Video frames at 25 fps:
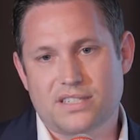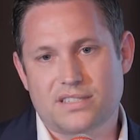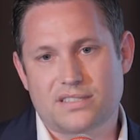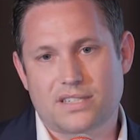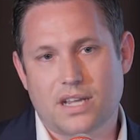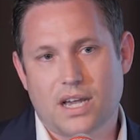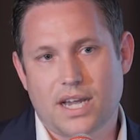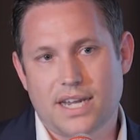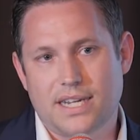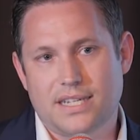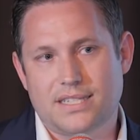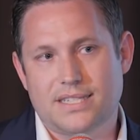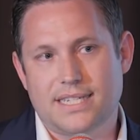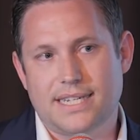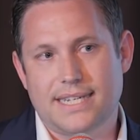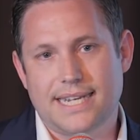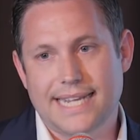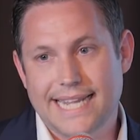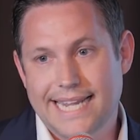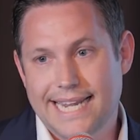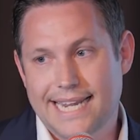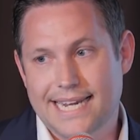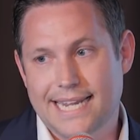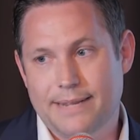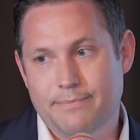a site in
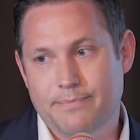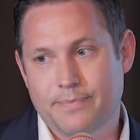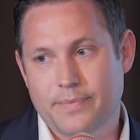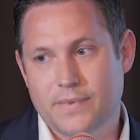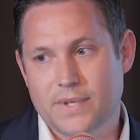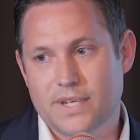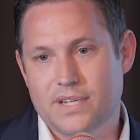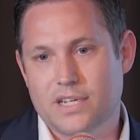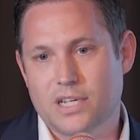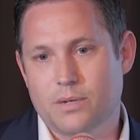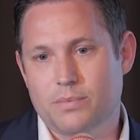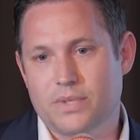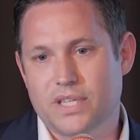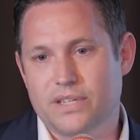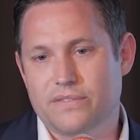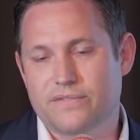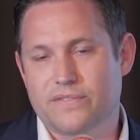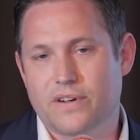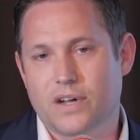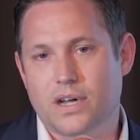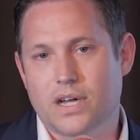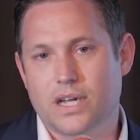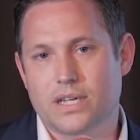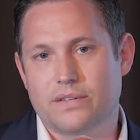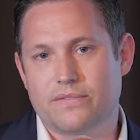Ealing, in
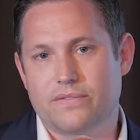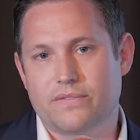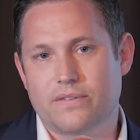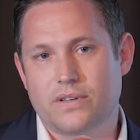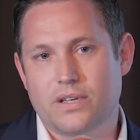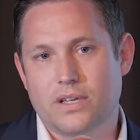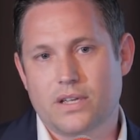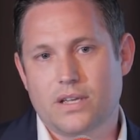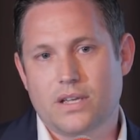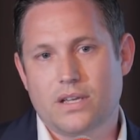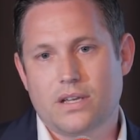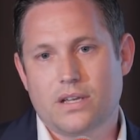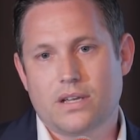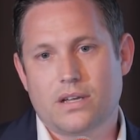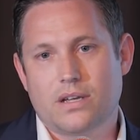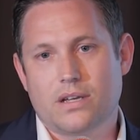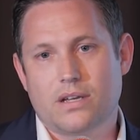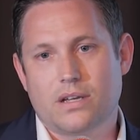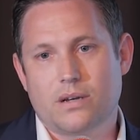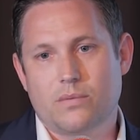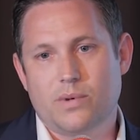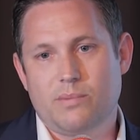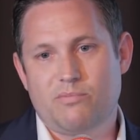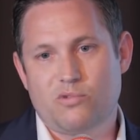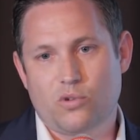W5.
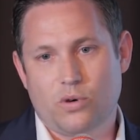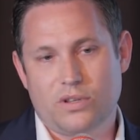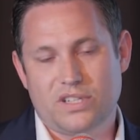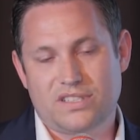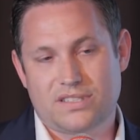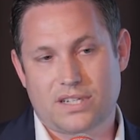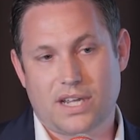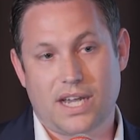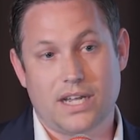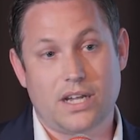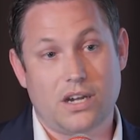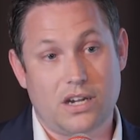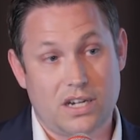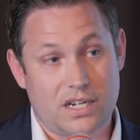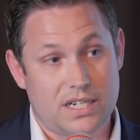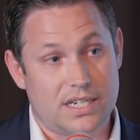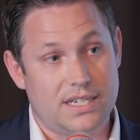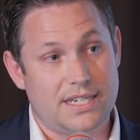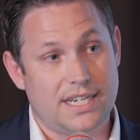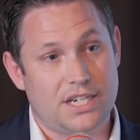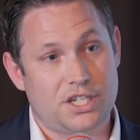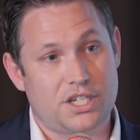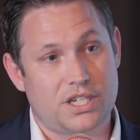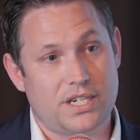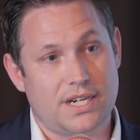We bought the site
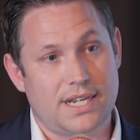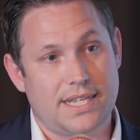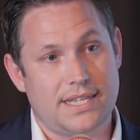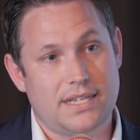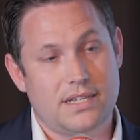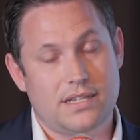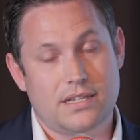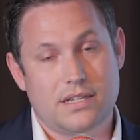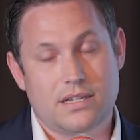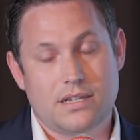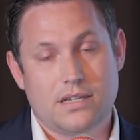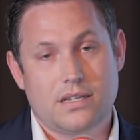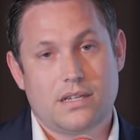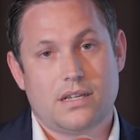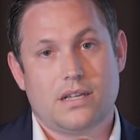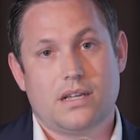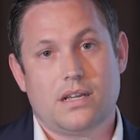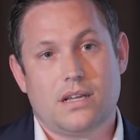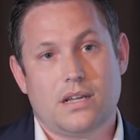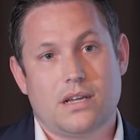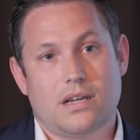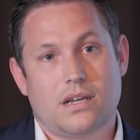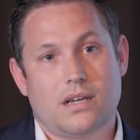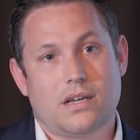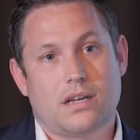unconditionally.
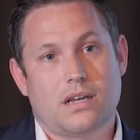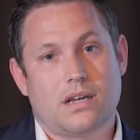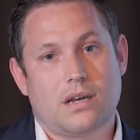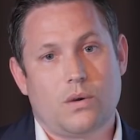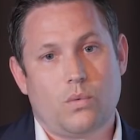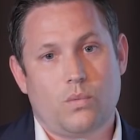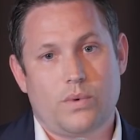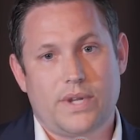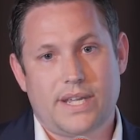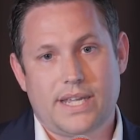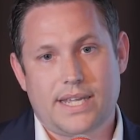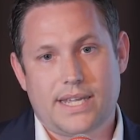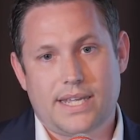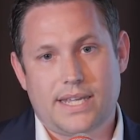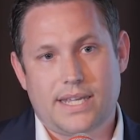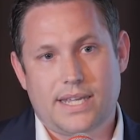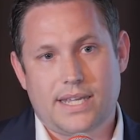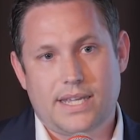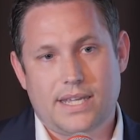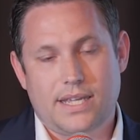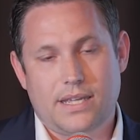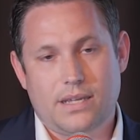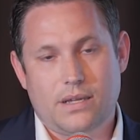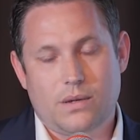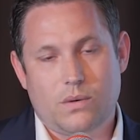
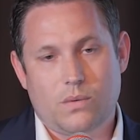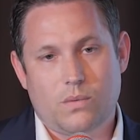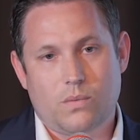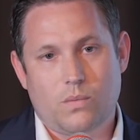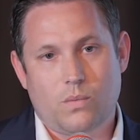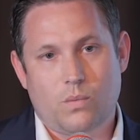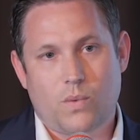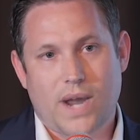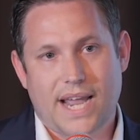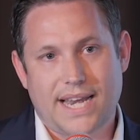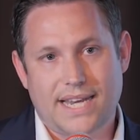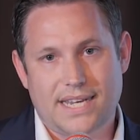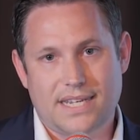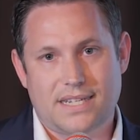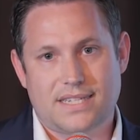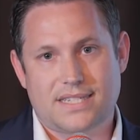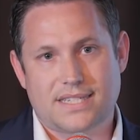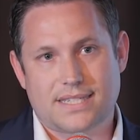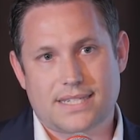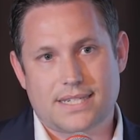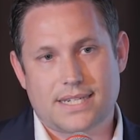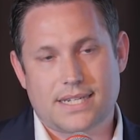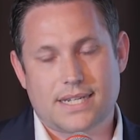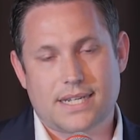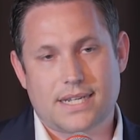We
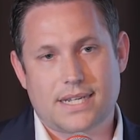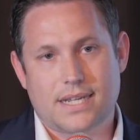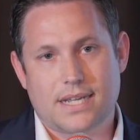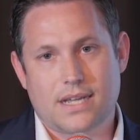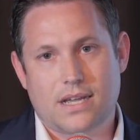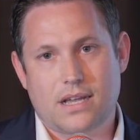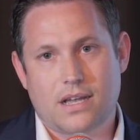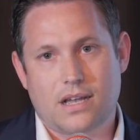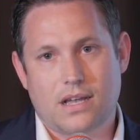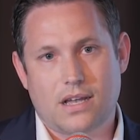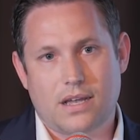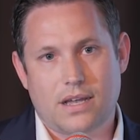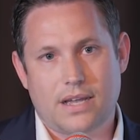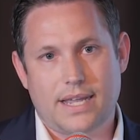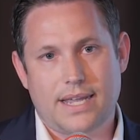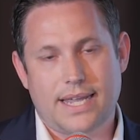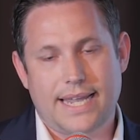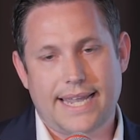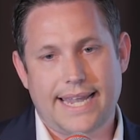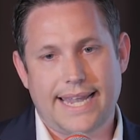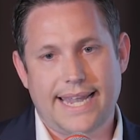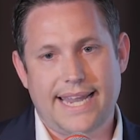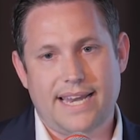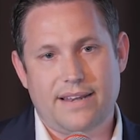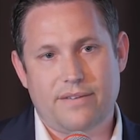went
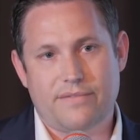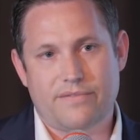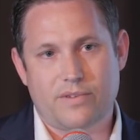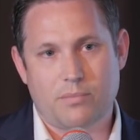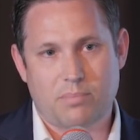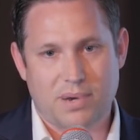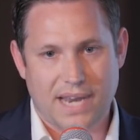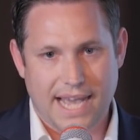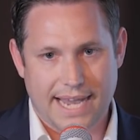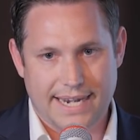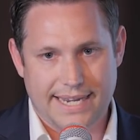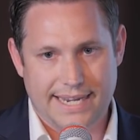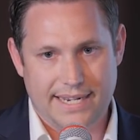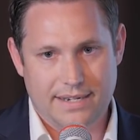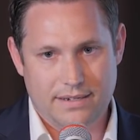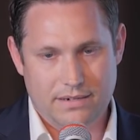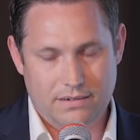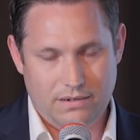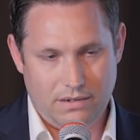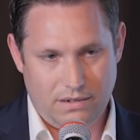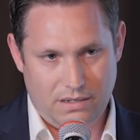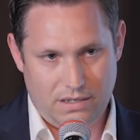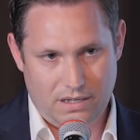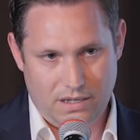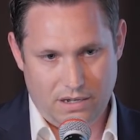in for planning
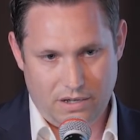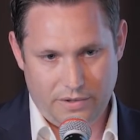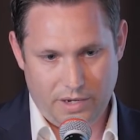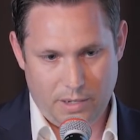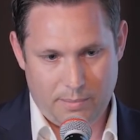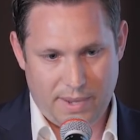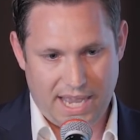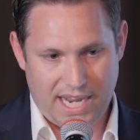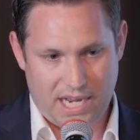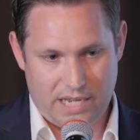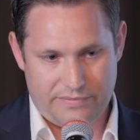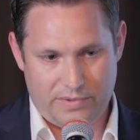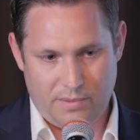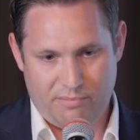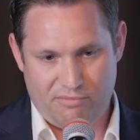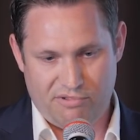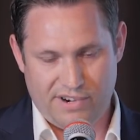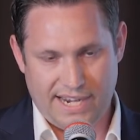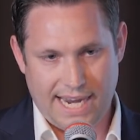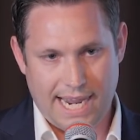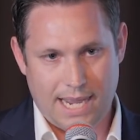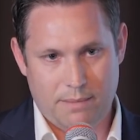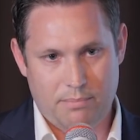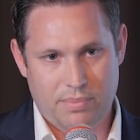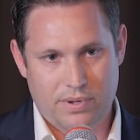on the back of a
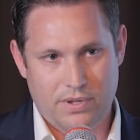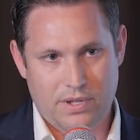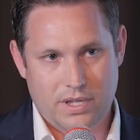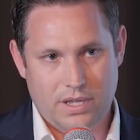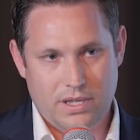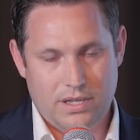pre-app.